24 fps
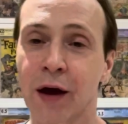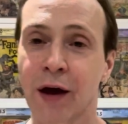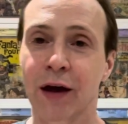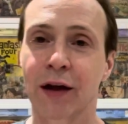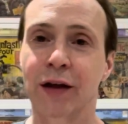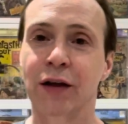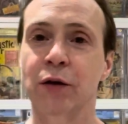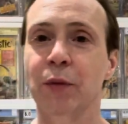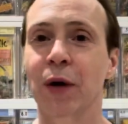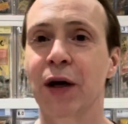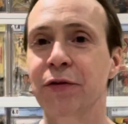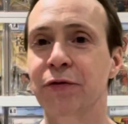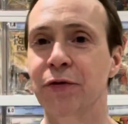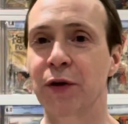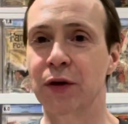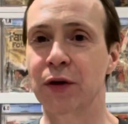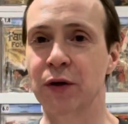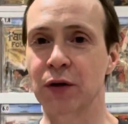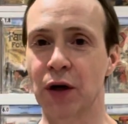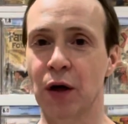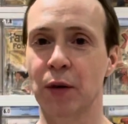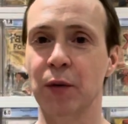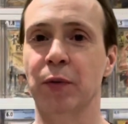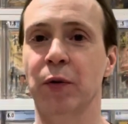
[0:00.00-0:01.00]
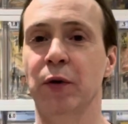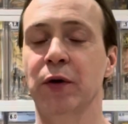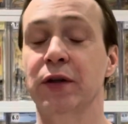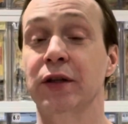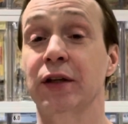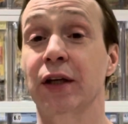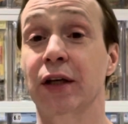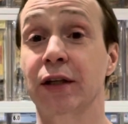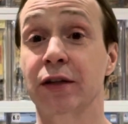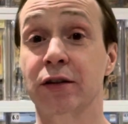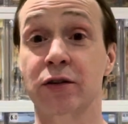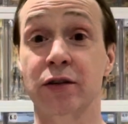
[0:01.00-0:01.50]
Hello, my fellow comic book
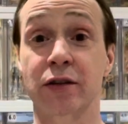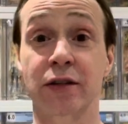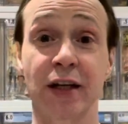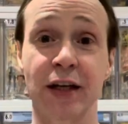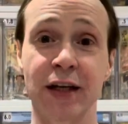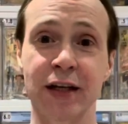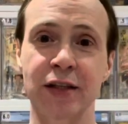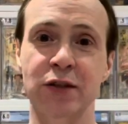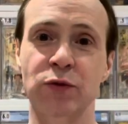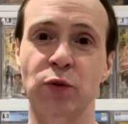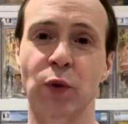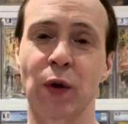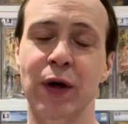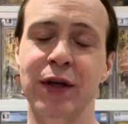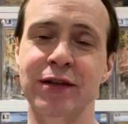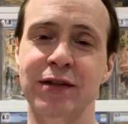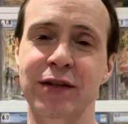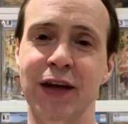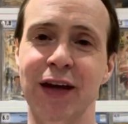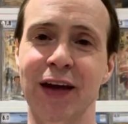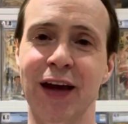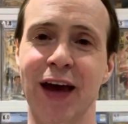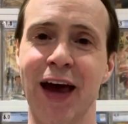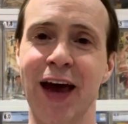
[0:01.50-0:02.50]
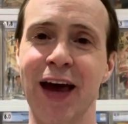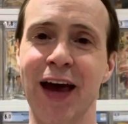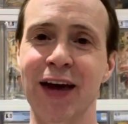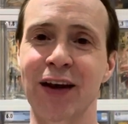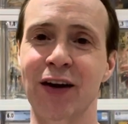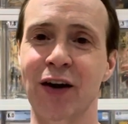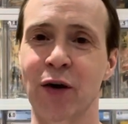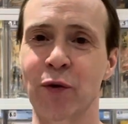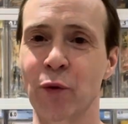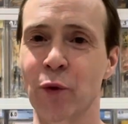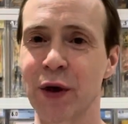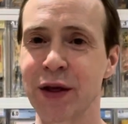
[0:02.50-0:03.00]
collectors. Today is Wednesday, and
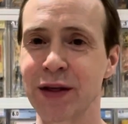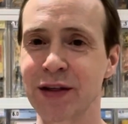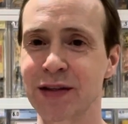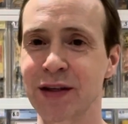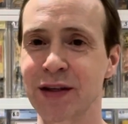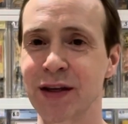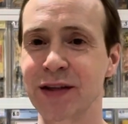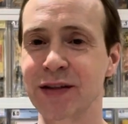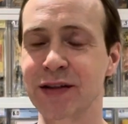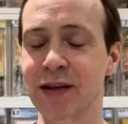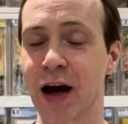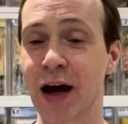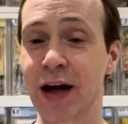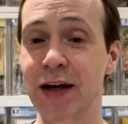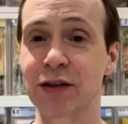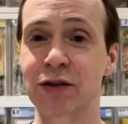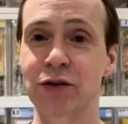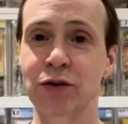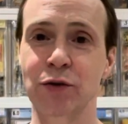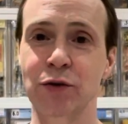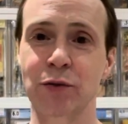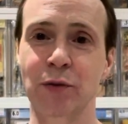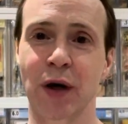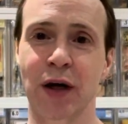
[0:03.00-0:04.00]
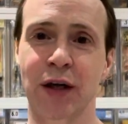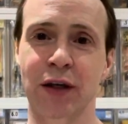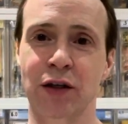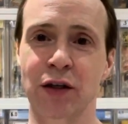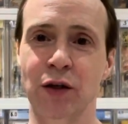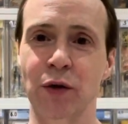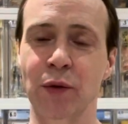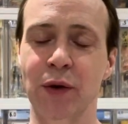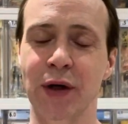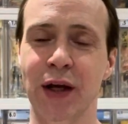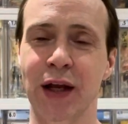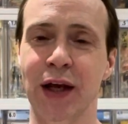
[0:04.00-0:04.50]
on Wednesdays, I do my
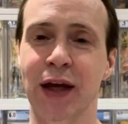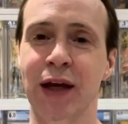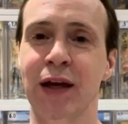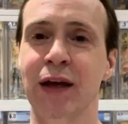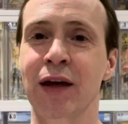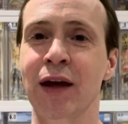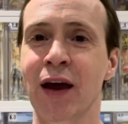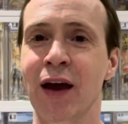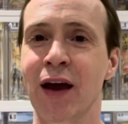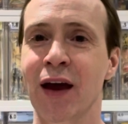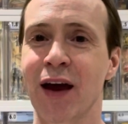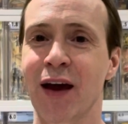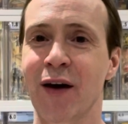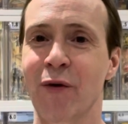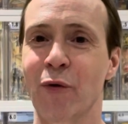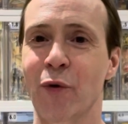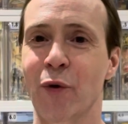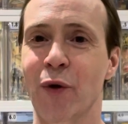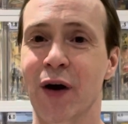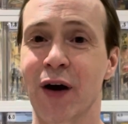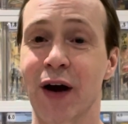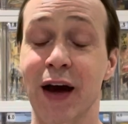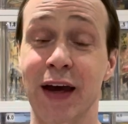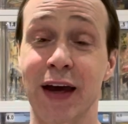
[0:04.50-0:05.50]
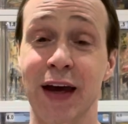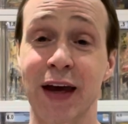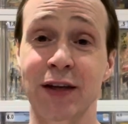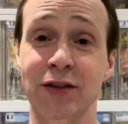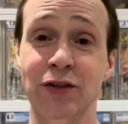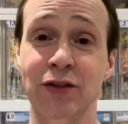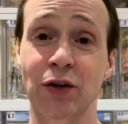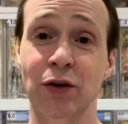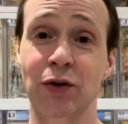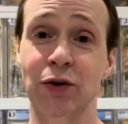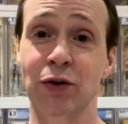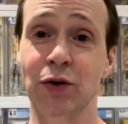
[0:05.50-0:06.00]
Q&A, where I
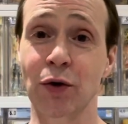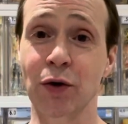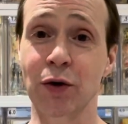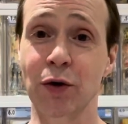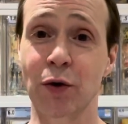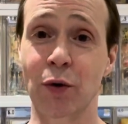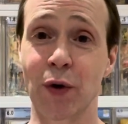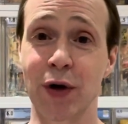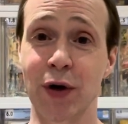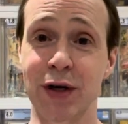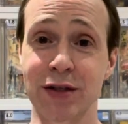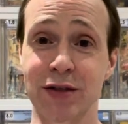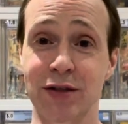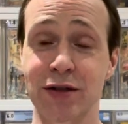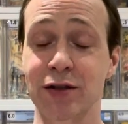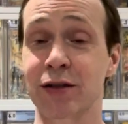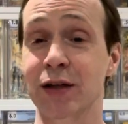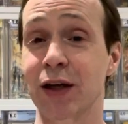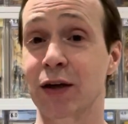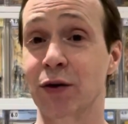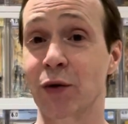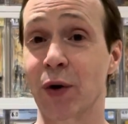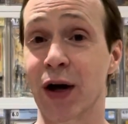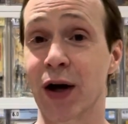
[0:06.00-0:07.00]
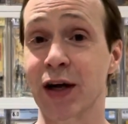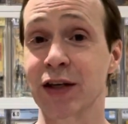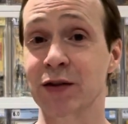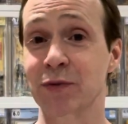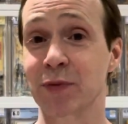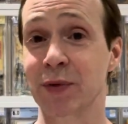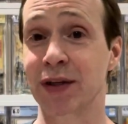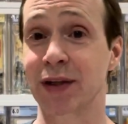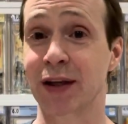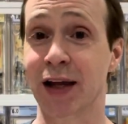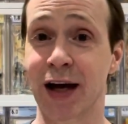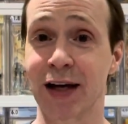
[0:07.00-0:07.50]
answer your questions that you asked
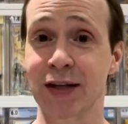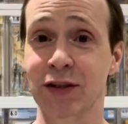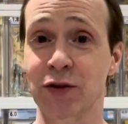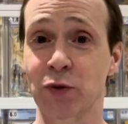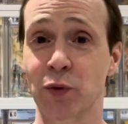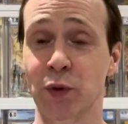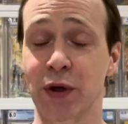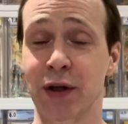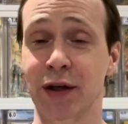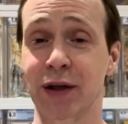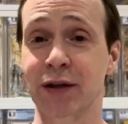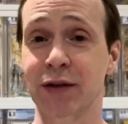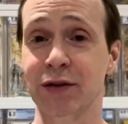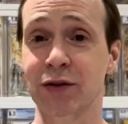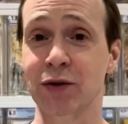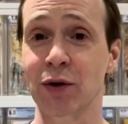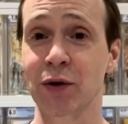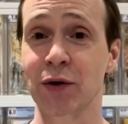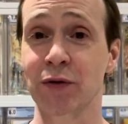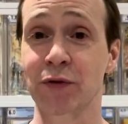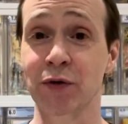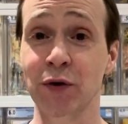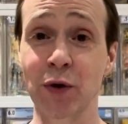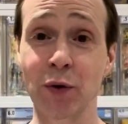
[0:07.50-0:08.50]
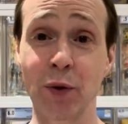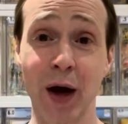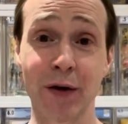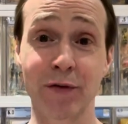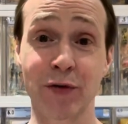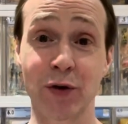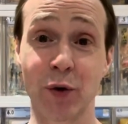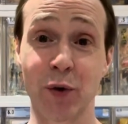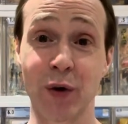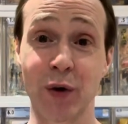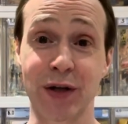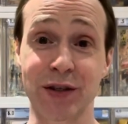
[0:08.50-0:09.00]
me last week. So if you have
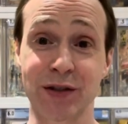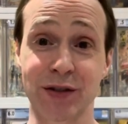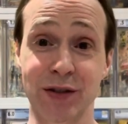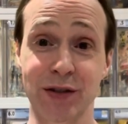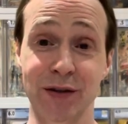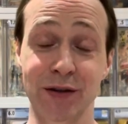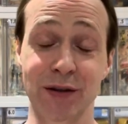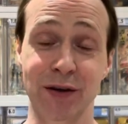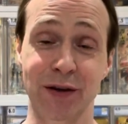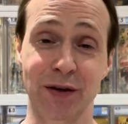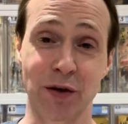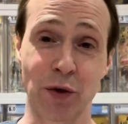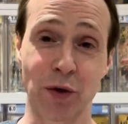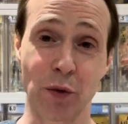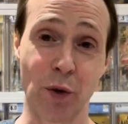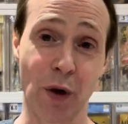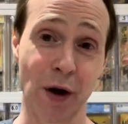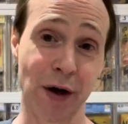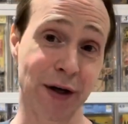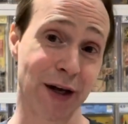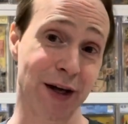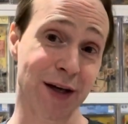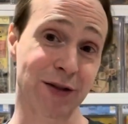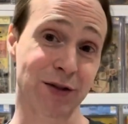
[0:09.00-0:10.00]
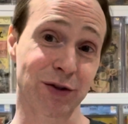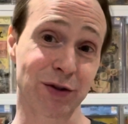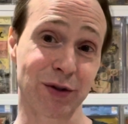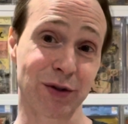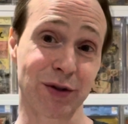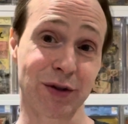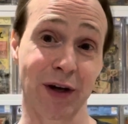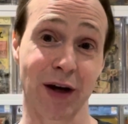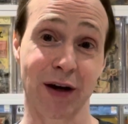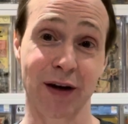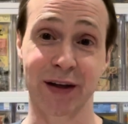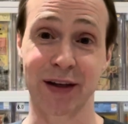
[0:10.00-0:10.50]
a question you want
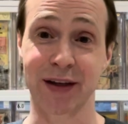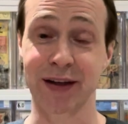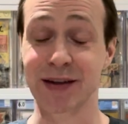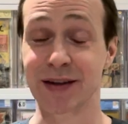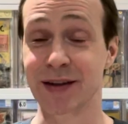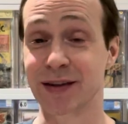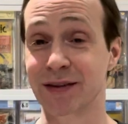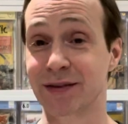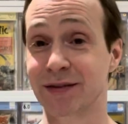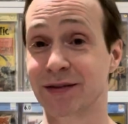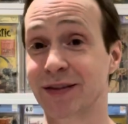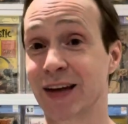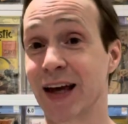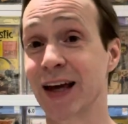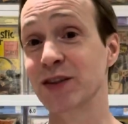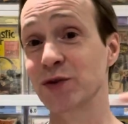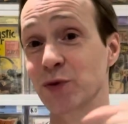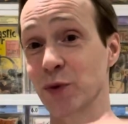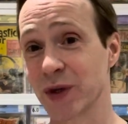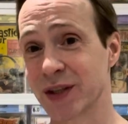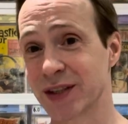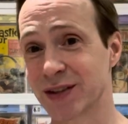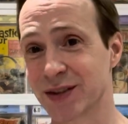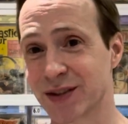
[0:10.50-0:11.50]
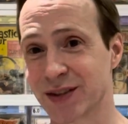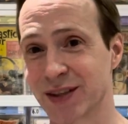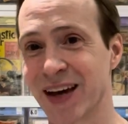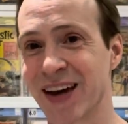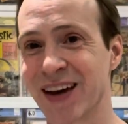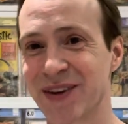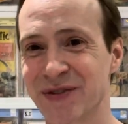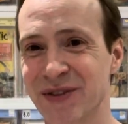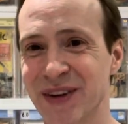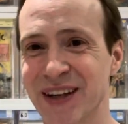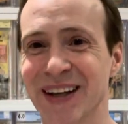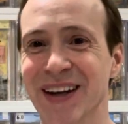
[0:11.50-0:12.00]
answered in the next week's
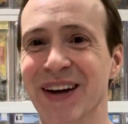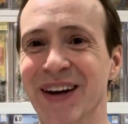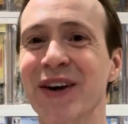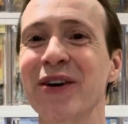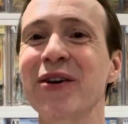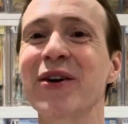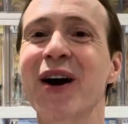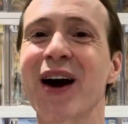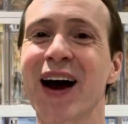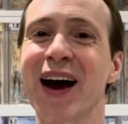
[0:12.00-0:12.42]
video,